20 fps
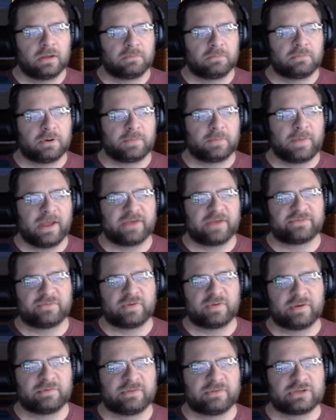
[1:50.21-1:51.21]
Her passive,
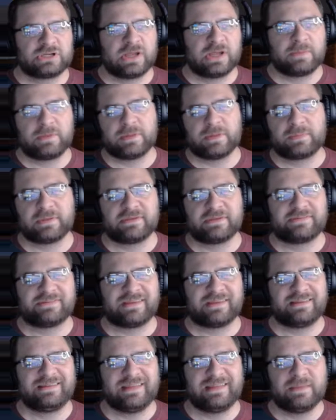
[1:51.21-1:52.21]
whenever the champion places
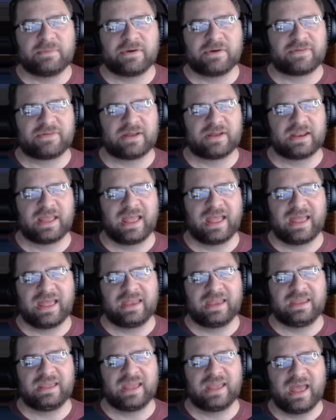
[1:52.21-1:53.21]
a debuff on
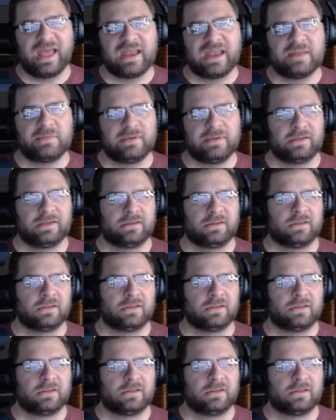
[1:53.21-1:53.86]
any enemy,